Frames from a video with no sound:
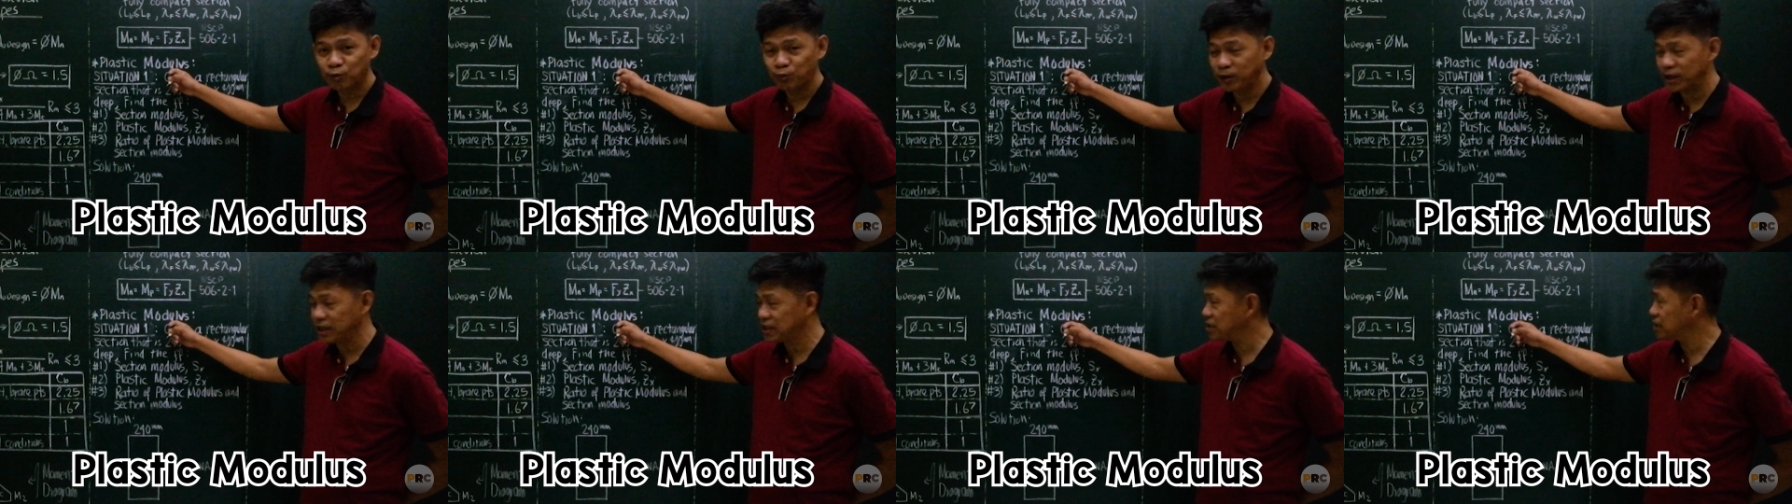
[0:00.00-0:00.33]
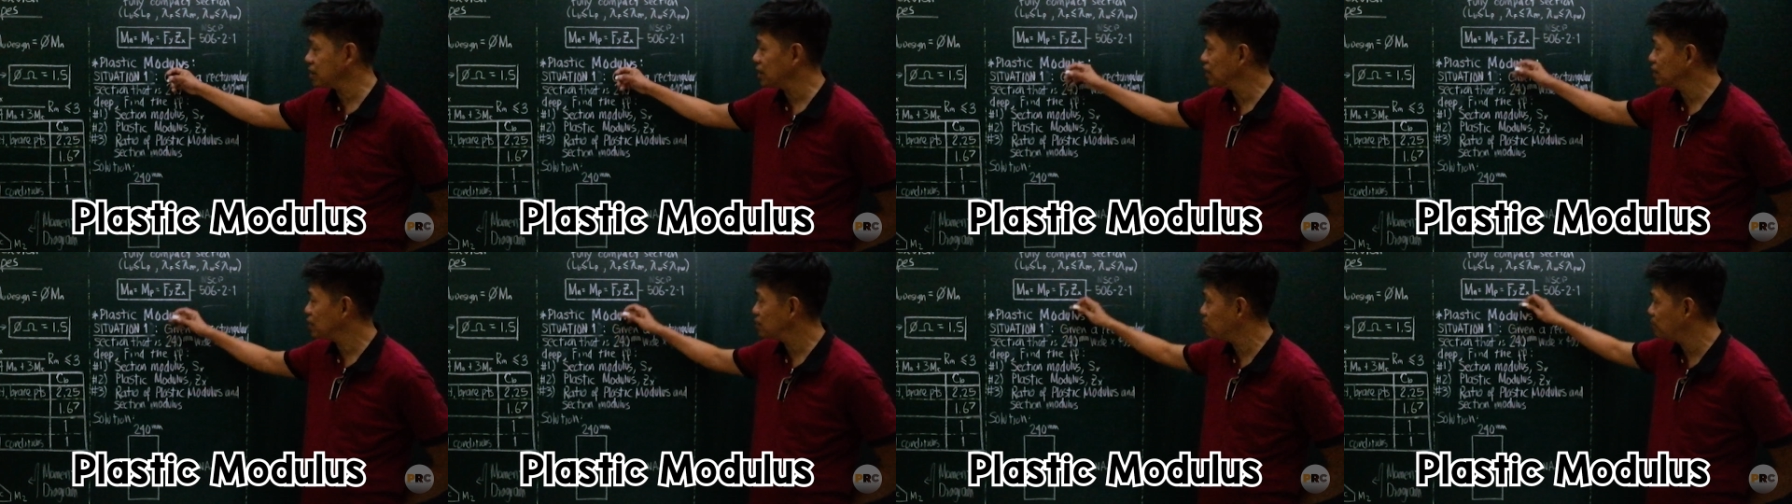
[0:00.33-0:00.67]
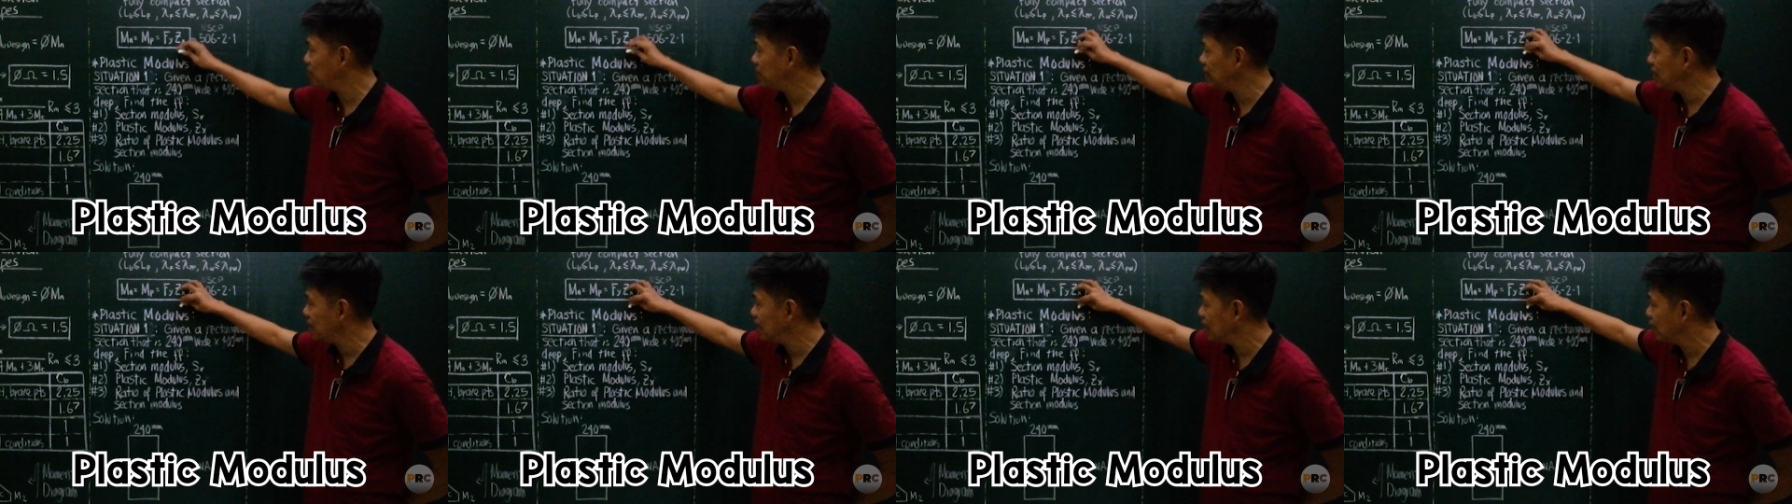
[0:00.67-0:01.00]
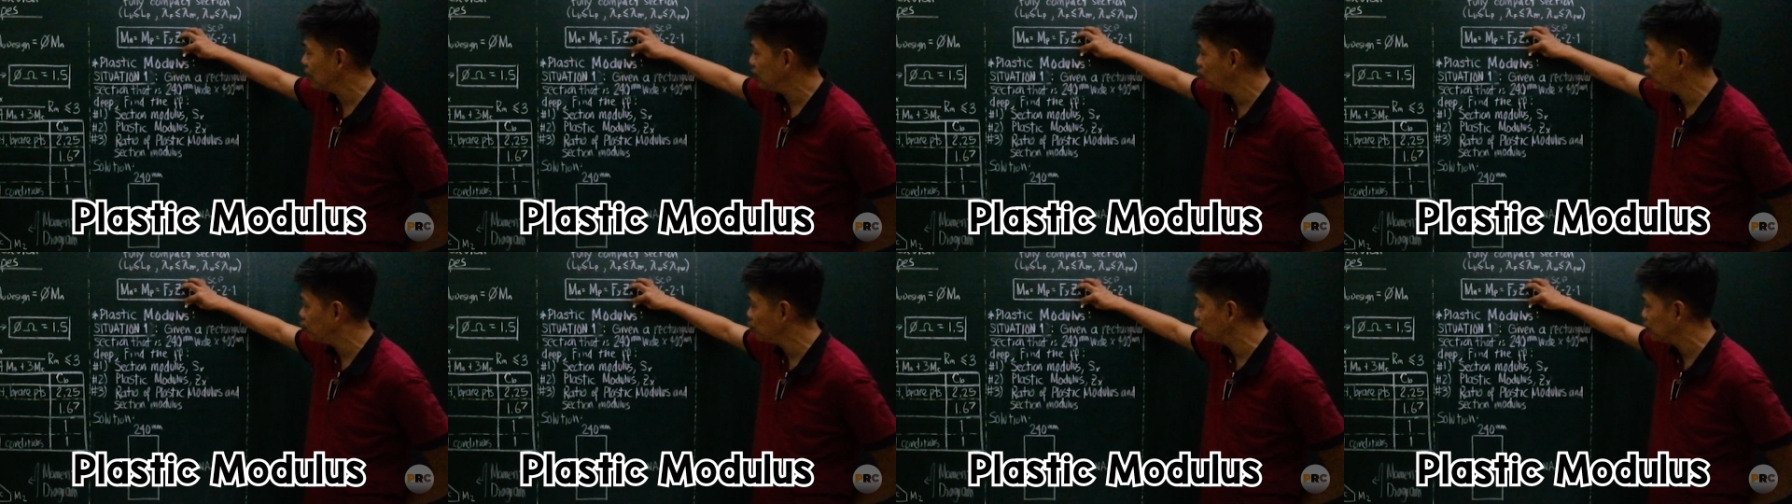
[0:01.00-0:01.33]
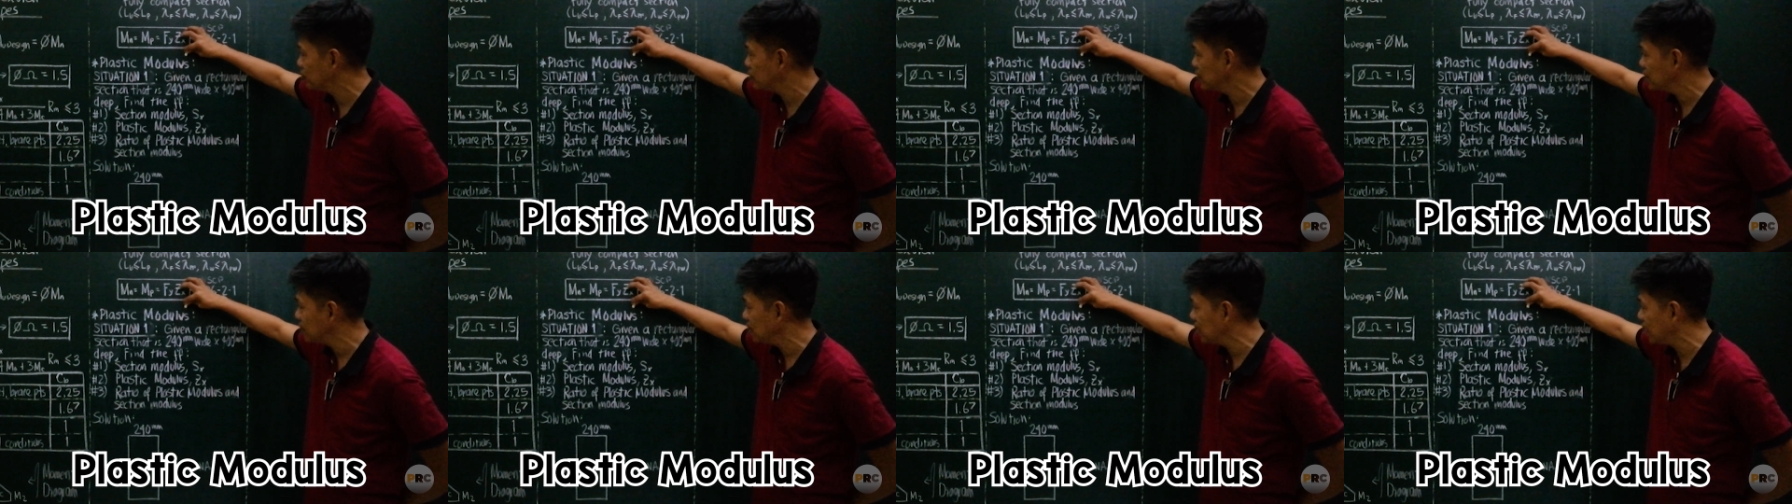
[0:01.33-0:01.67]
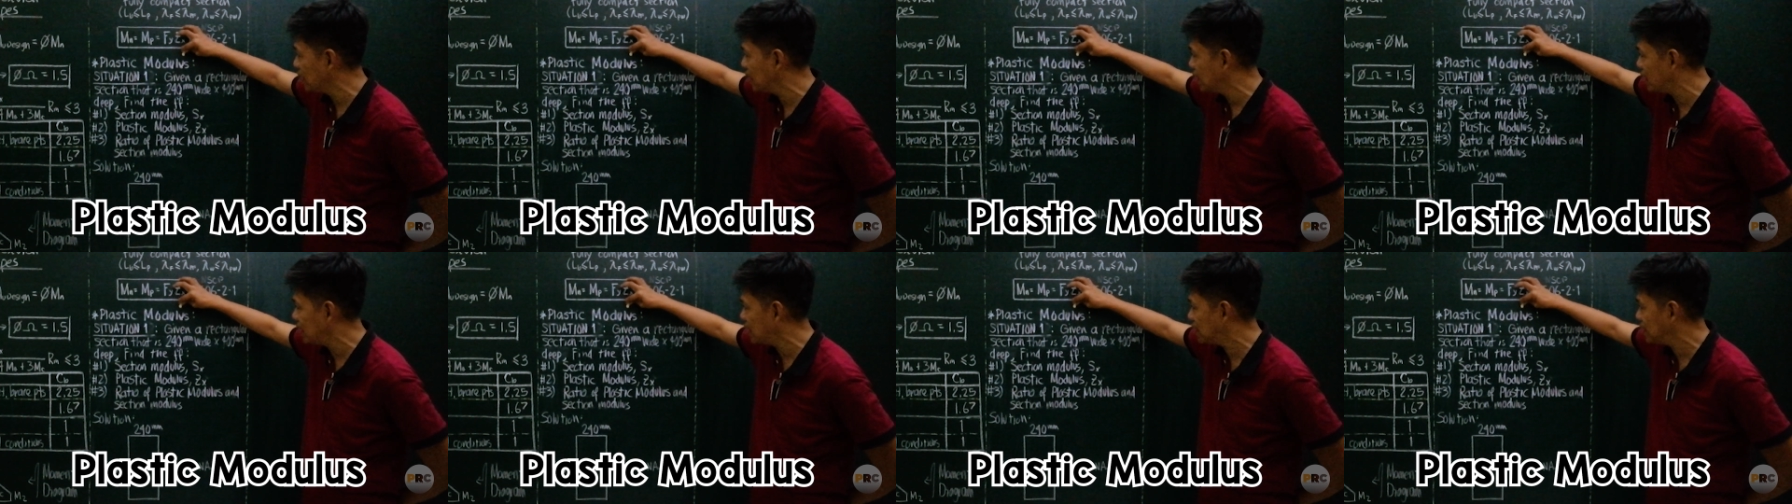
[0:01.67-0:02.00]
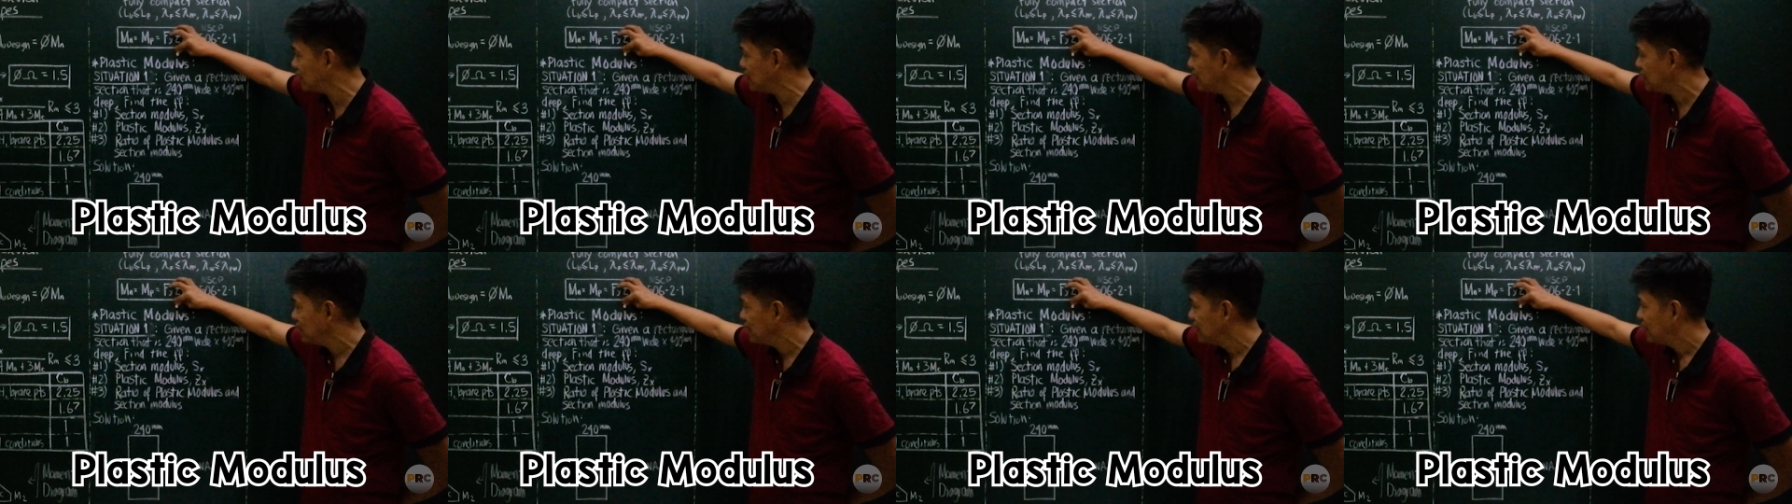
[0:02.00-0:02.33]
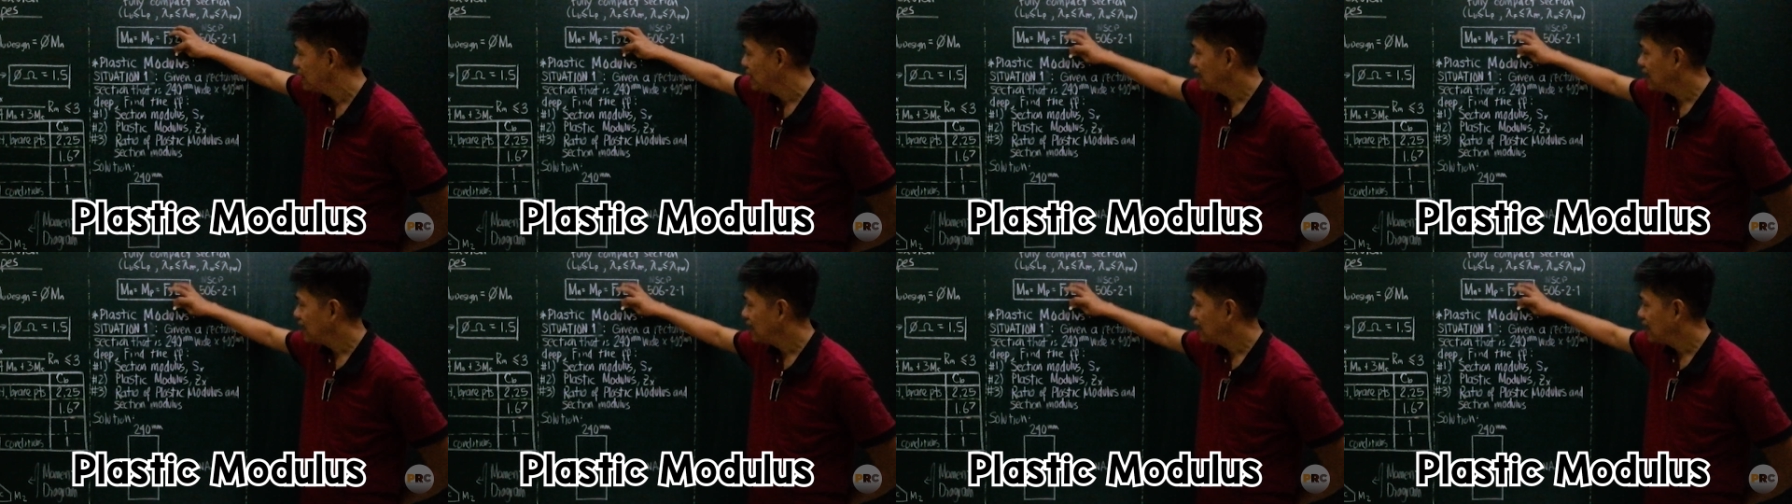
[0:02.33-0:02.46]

which is being used in